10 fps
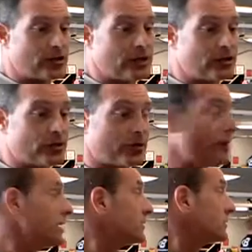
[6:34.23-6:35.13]
around chasing your
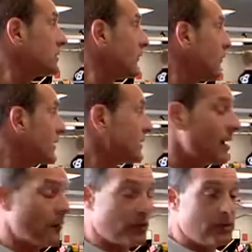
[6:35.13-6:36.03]
kids and stuff like
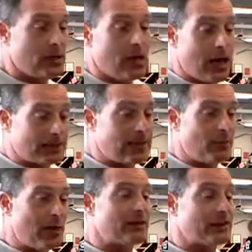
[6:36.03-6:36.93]
that. But like I say,
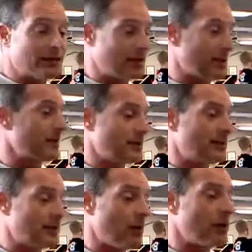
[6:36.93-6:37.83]
the main thing is, like I
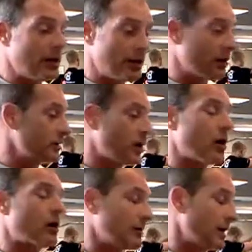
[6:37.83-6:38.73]
say, is coming in here. It's
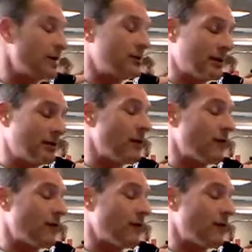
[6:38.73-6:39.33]
hard at times to get.